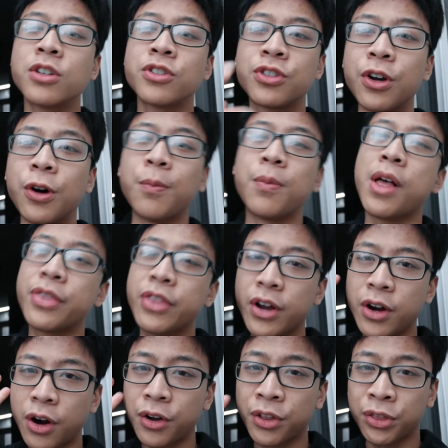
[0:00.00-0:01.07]
So,
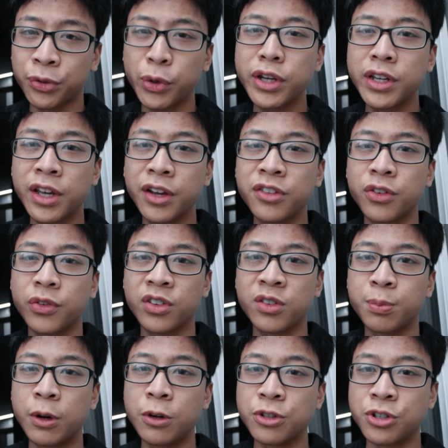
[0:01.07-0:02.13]
there are 3 kings of
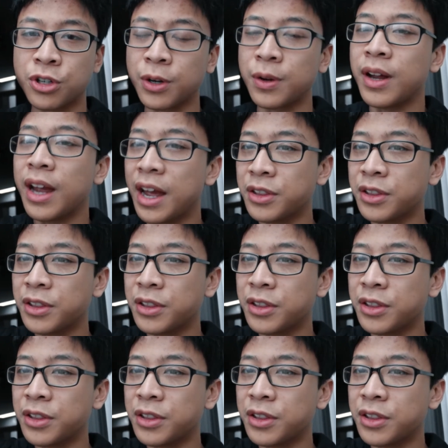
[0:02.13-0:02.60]
exposure,